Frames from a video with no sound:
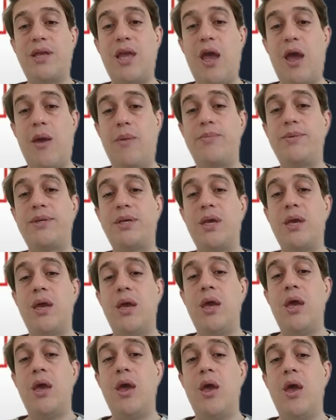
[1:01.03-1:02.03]
steps,
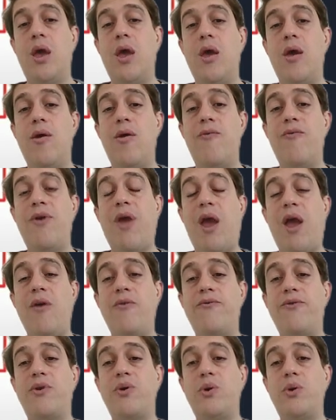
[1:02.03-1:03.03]
we
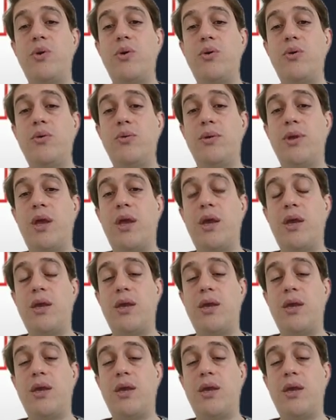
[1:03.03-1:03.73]
have to